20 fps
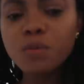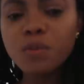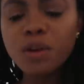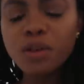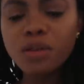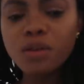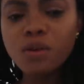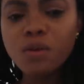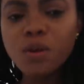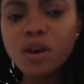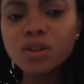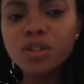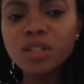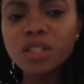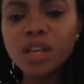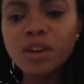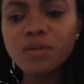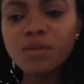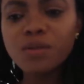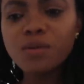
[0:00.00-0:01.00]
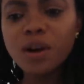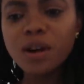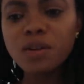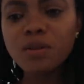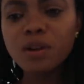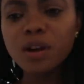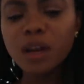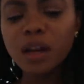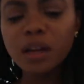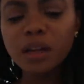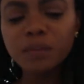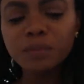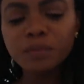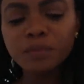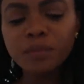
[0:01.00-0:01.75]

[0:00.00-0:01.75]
with you and just give you what you need.